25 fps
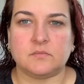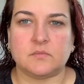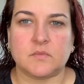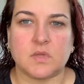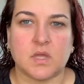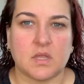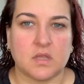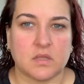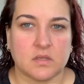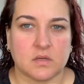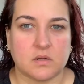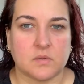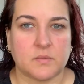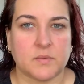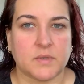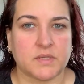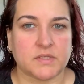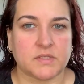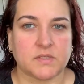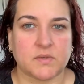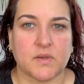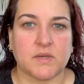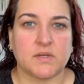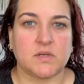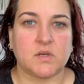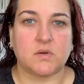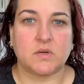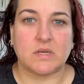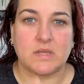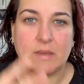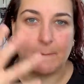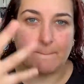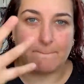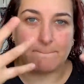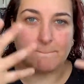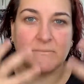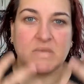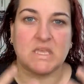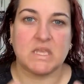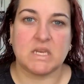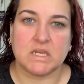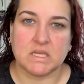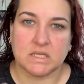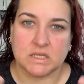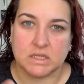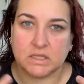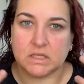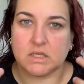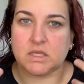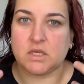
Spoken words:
a little bit, so I don't immediately